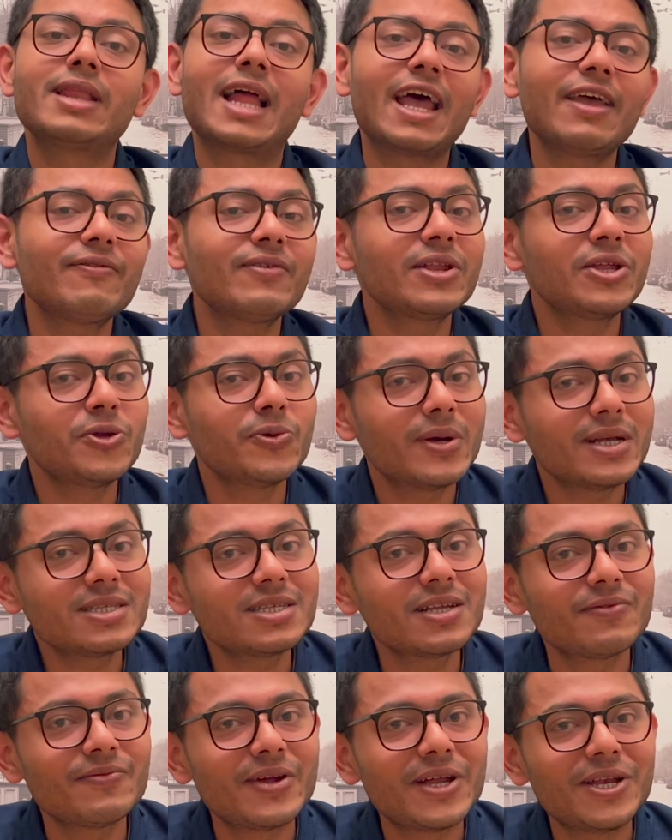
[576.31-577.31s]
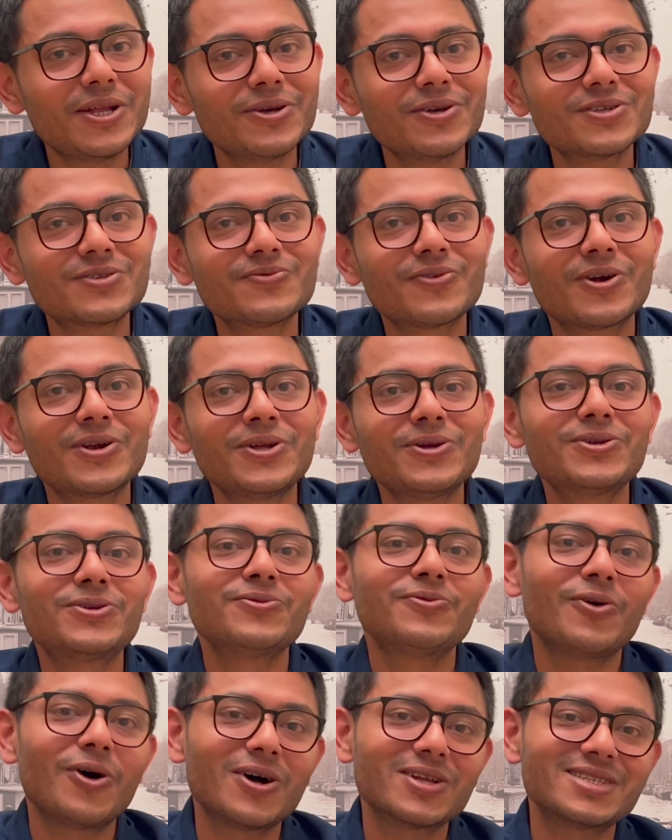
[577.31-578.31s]
Life in USA videos for you to
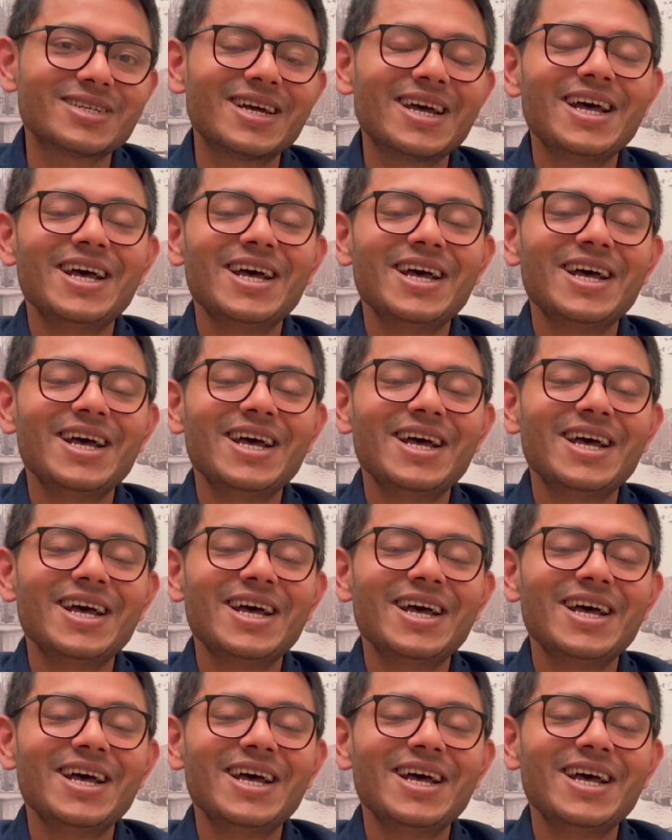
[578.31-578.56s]
watch.